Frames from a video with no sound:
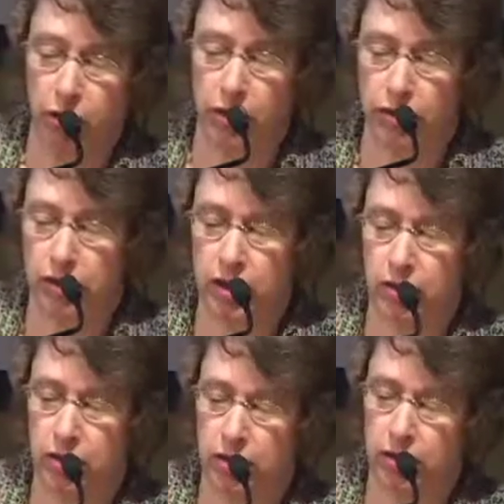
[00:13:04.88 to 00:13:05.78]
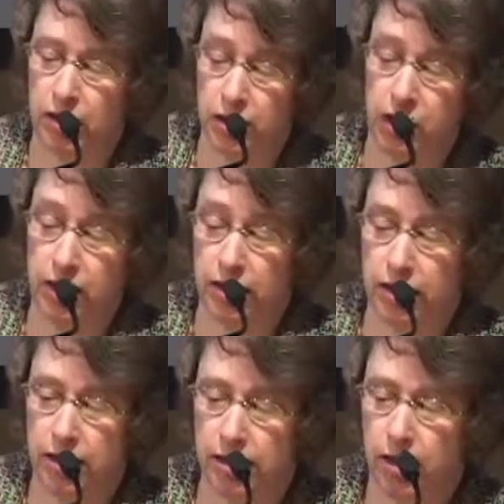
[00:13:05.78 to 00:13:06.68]
around 50 years in
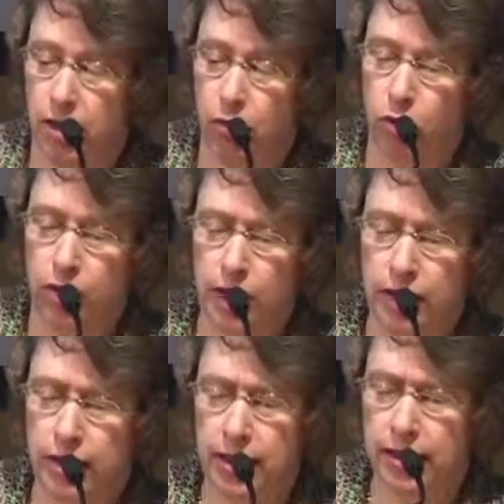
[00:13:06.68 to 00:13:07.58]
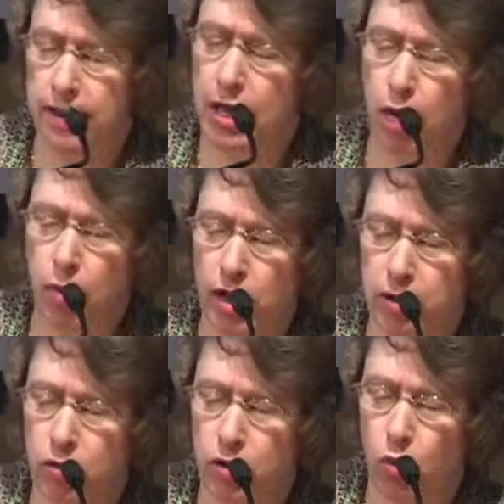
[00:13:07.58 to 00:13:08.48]
1996, would find that it is now
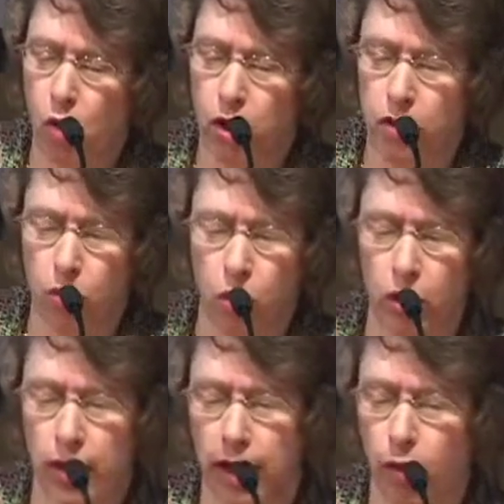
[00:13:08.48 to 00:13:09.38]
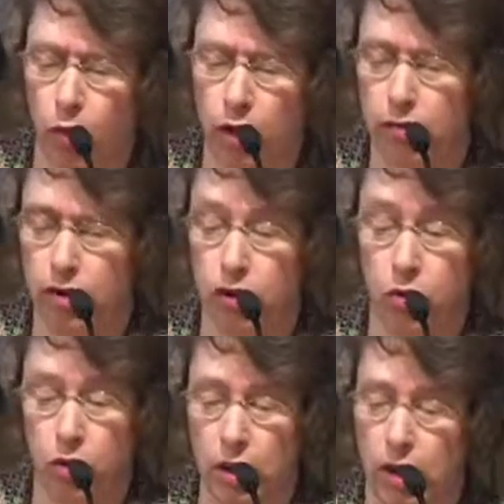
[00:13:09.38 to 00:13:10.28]
possible to walk to work at one of the
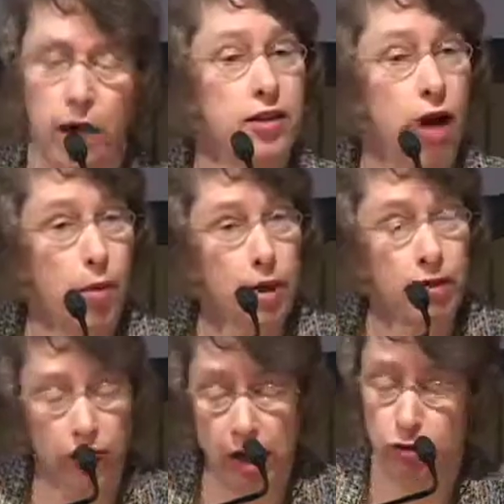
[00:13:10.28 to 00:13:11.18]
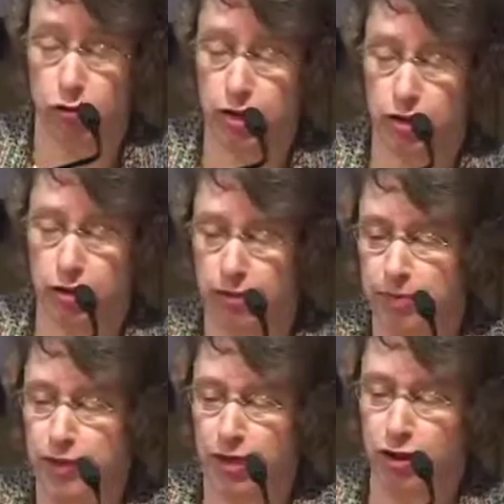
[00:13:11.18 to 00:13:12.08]
new atomic factories,
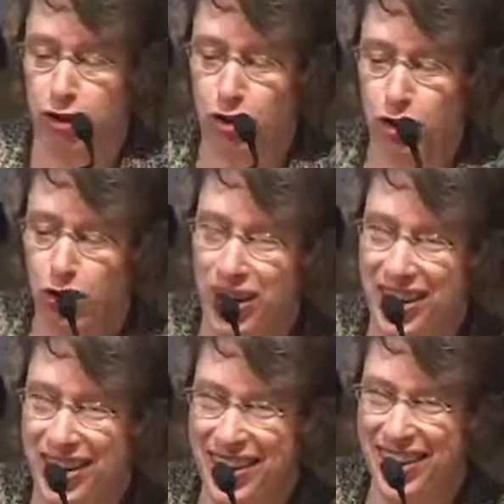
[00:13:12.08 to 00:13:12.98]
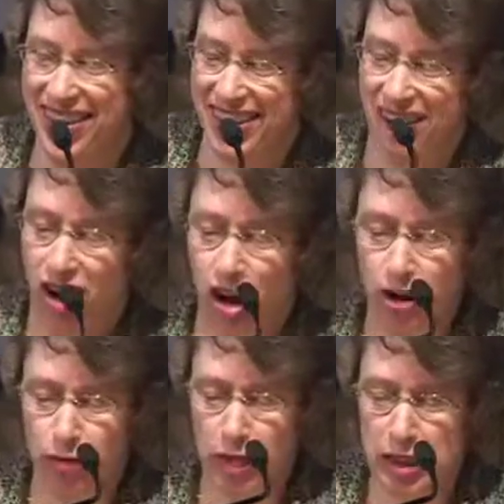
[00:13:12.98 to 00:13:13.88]
to do all
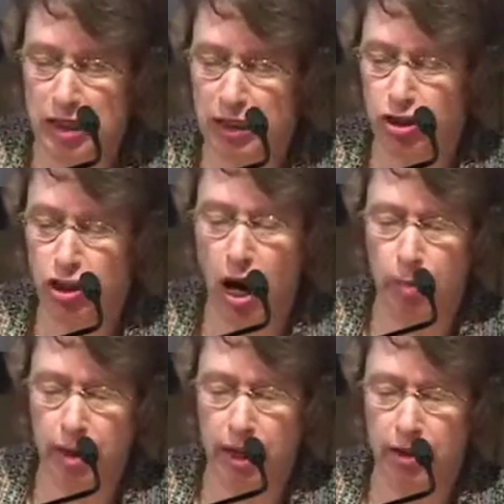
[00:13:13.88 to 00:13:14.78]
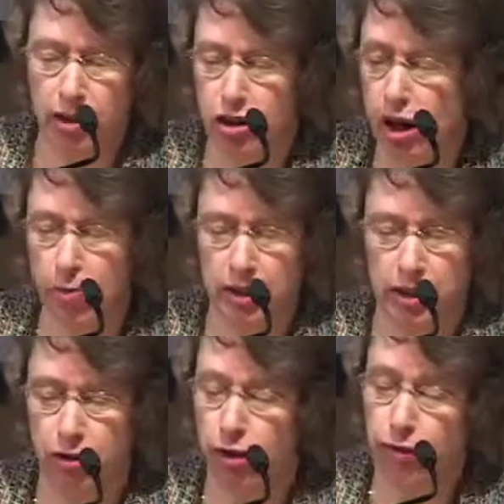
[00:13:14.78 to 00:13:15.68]
of one's shopping at the shopping
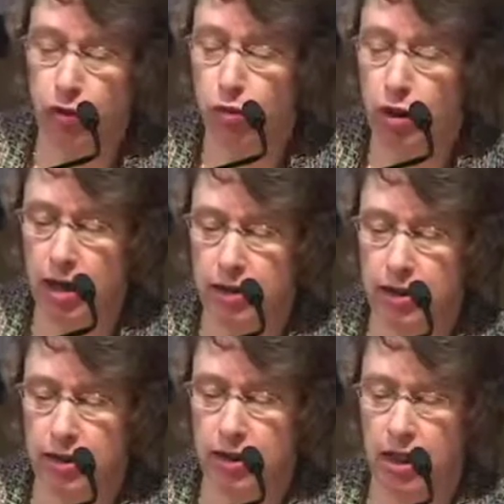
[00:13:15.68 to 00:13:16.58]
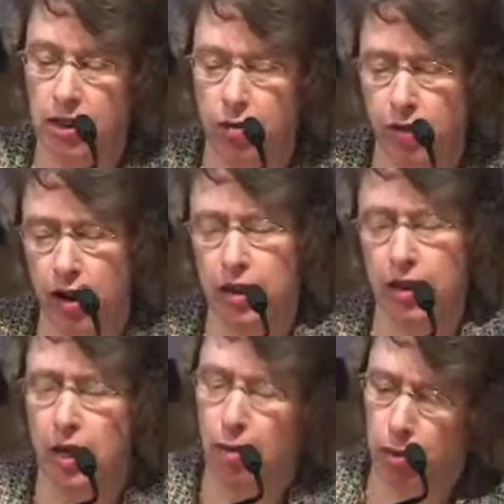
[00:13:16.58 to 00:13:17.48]
center a few blocks distant, and to find
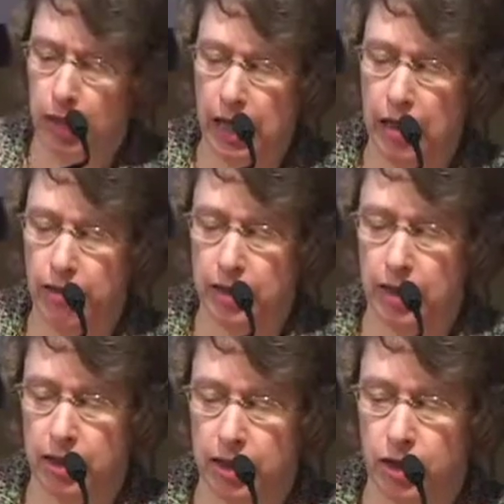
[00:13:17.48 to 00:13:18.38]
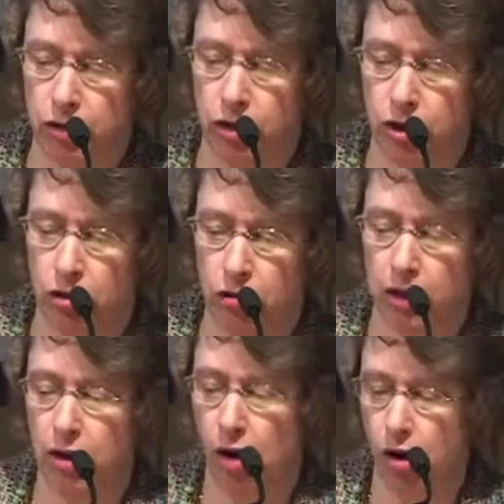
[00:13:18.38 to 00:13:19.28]
play facilities for children
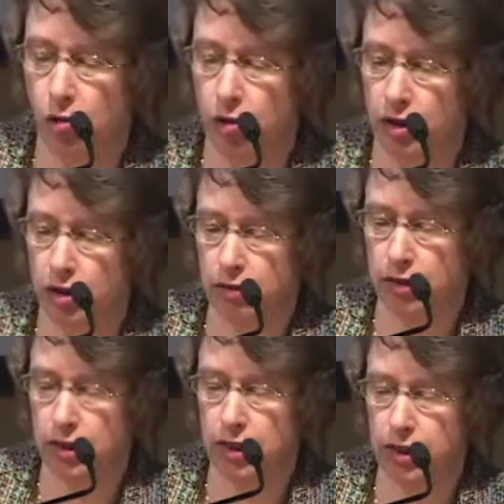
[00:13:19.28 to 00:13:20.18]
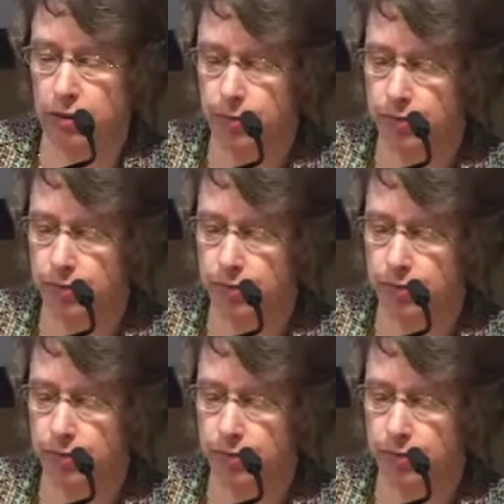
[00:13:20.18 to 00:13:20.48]
in all parts of the city.